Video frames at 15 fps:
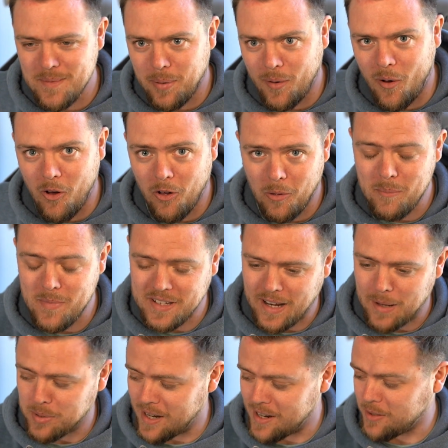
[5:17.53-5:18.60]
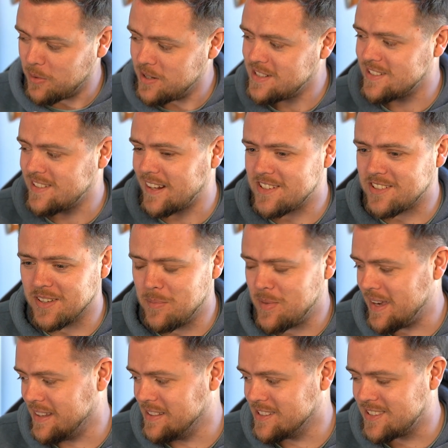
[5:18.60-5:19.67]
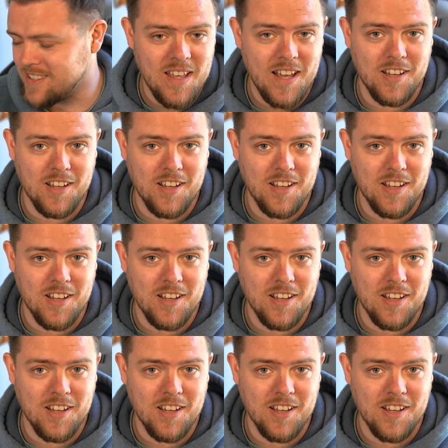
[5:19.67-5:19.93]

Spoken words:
Portal Midnight Black, which essentially means